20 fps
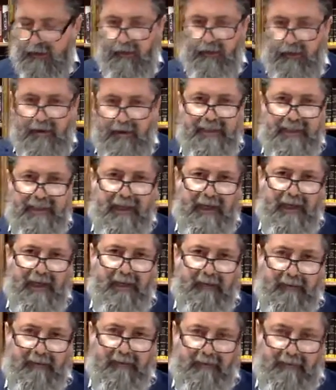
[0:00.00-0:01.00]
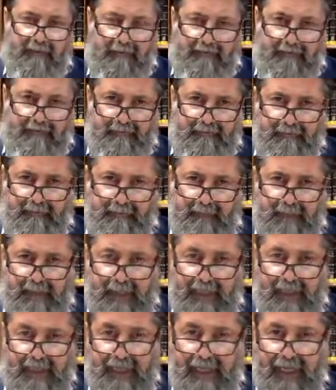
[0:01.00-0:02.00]
know, his name
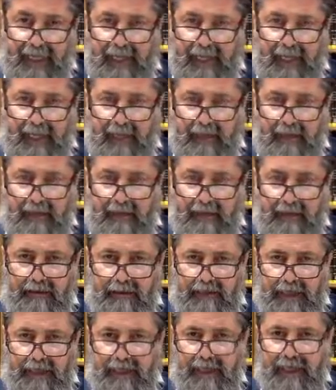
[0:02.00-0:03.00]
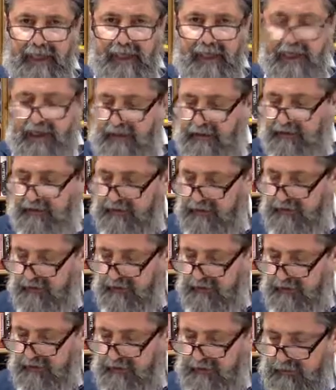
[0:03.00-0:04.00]
is Elkanah,
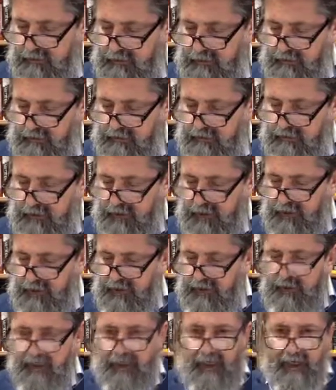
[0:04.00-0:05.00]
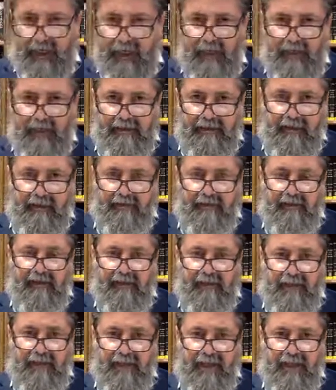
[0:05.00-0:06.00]
meaning that he is a
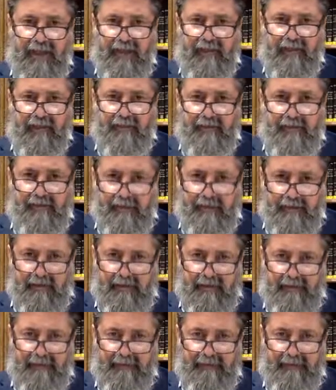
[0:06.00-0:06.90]
very jealous person.